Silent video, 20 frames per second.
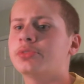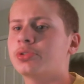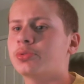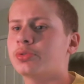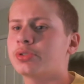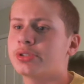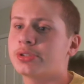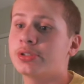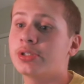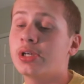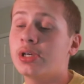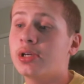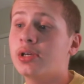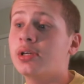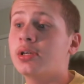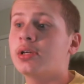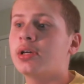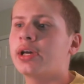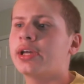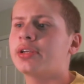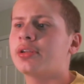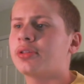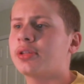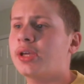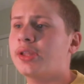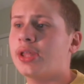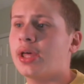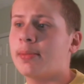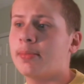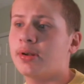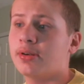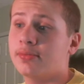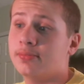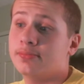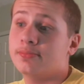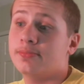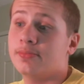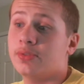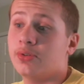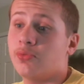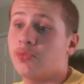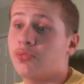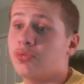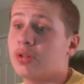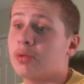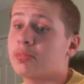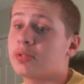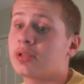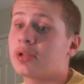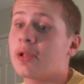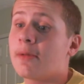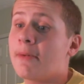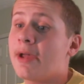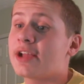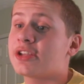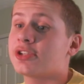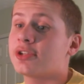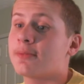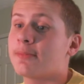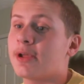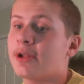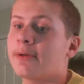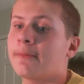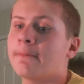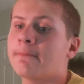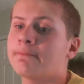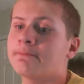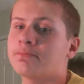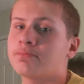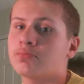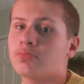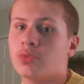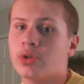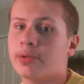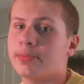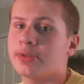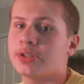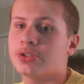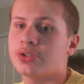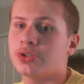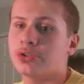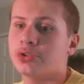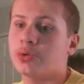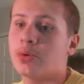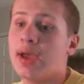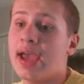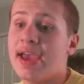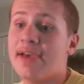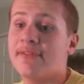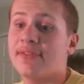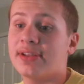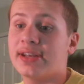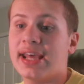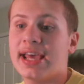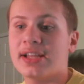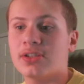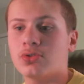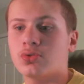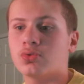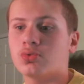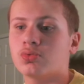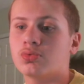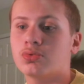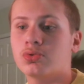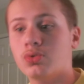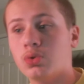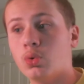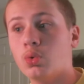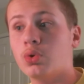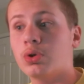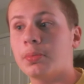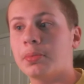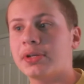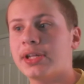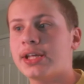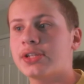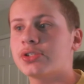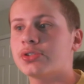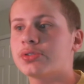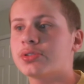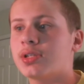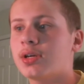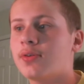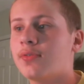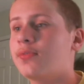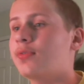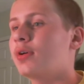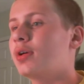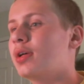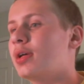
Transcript: which, I hate to say that, but if someone's gonna come at you, man, you want to make sure you have an actual tool to protect yourself.